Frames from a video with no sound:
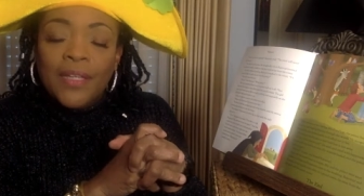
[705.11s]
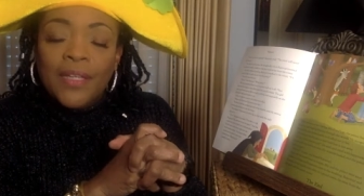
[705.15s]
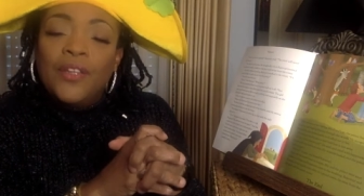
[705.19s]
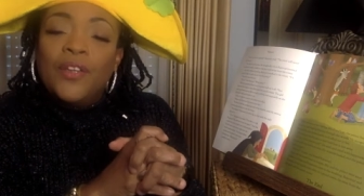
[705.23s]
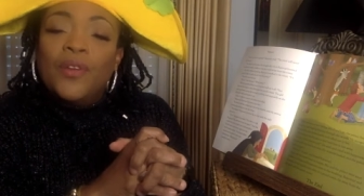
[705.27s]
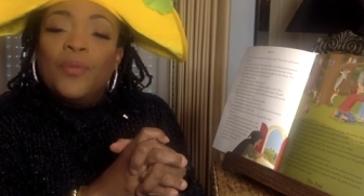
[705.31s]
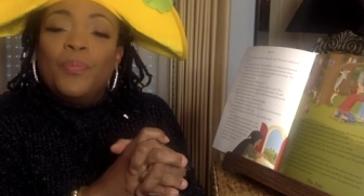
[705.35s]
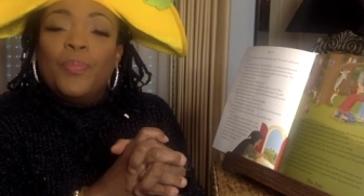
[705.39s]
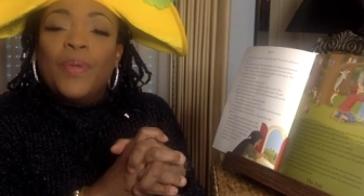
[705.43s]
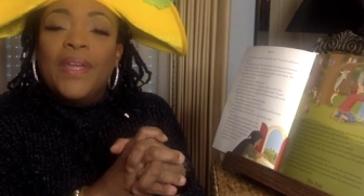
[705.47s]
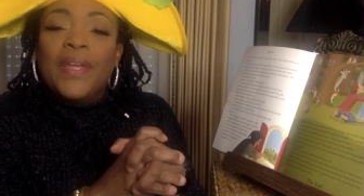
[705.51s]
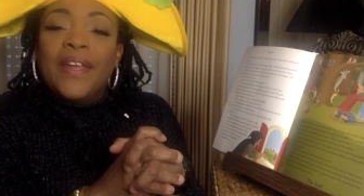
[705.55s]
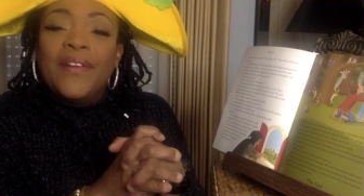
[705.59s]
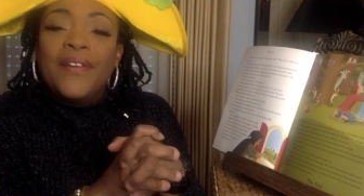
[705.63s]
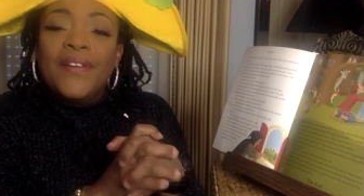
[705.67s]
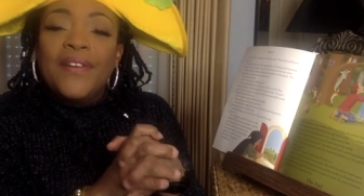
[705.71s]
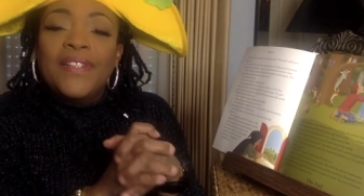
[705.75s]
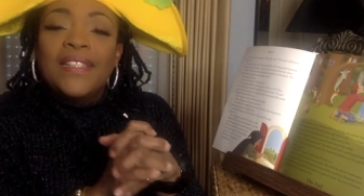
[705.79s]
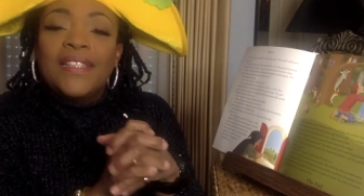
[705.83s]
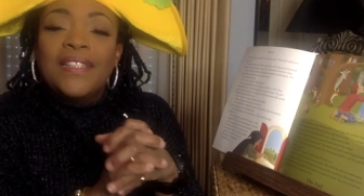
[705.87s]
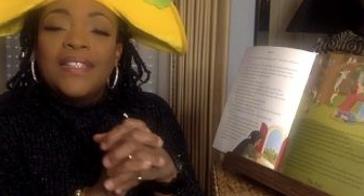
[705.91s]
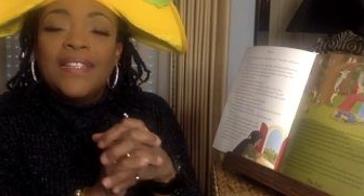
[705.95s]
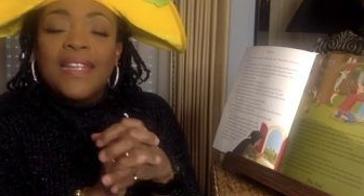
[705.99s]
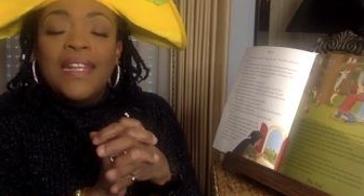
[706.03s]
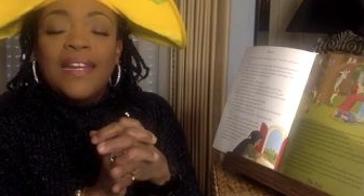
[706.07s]
Your
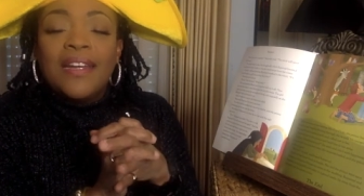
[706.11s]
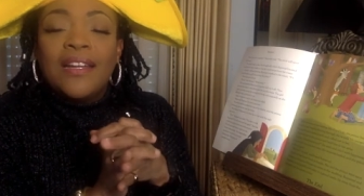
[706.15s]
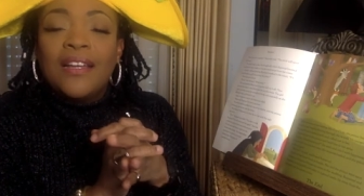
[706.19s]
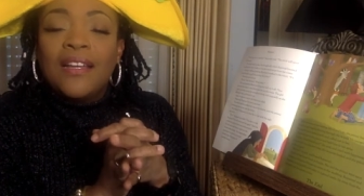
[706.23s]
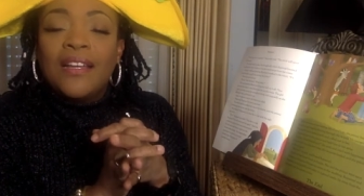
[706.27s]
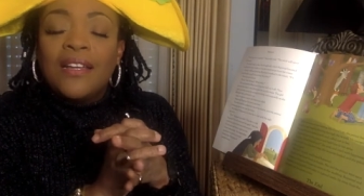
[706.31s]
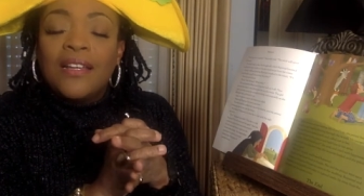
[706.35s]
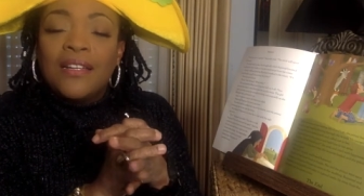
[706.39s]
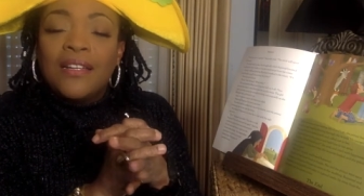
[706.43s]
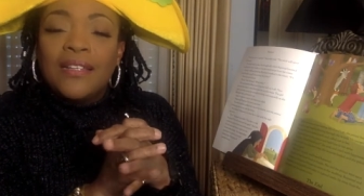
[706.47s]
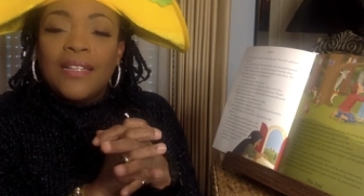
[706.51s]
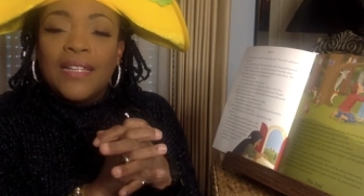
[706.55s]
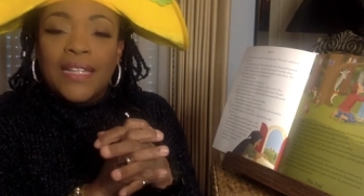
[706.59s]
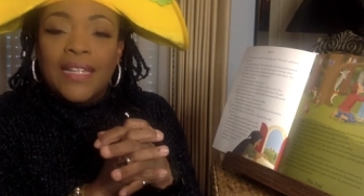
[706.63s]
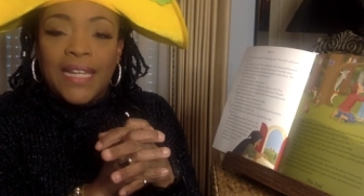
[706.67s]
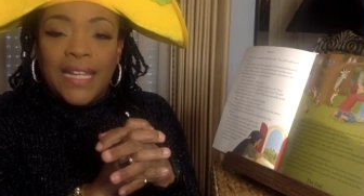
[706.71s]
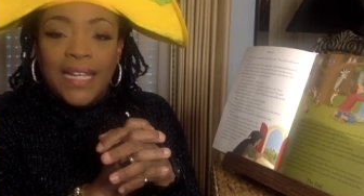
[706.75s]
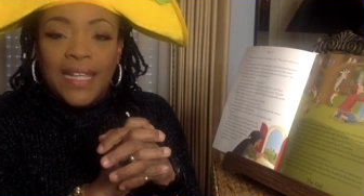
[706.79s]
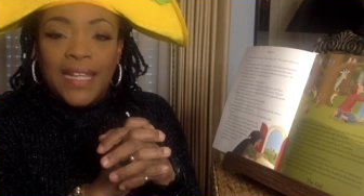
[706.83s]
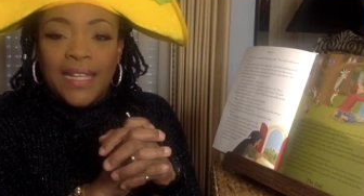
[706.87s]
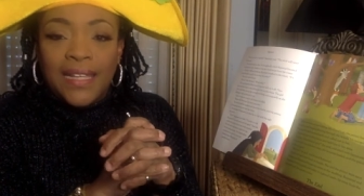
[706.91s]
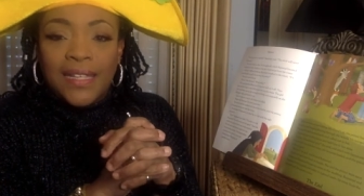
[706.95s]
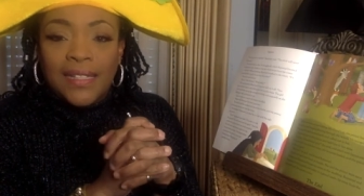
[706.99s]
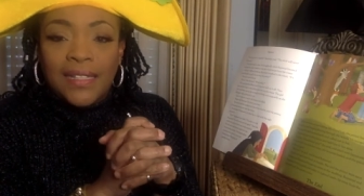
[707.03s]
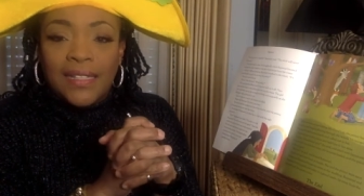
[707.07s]
parents need a hug and a
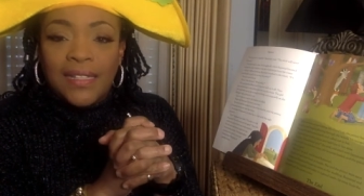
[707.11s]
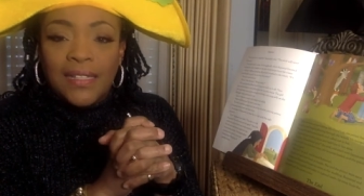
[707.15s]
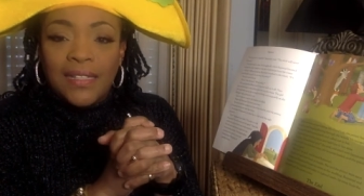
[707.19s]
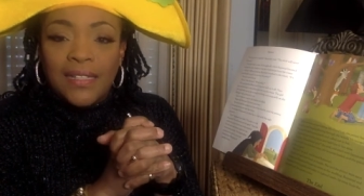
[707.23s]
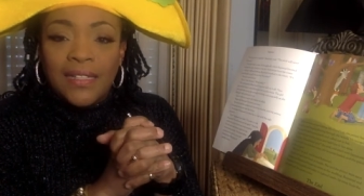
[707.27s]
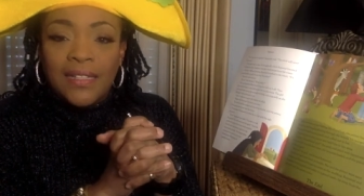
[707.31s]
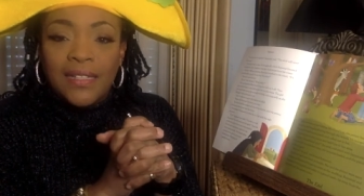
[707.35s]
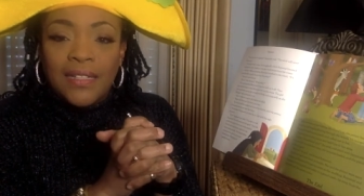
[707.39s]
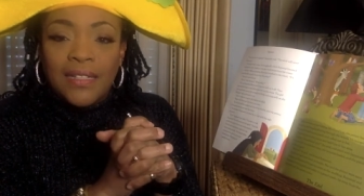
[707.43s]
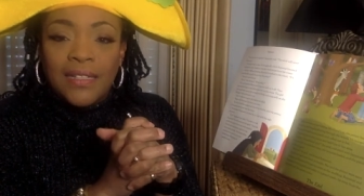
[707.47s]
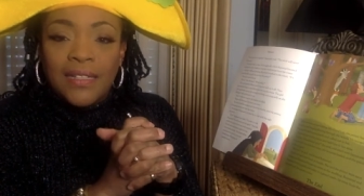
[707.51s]
kiss.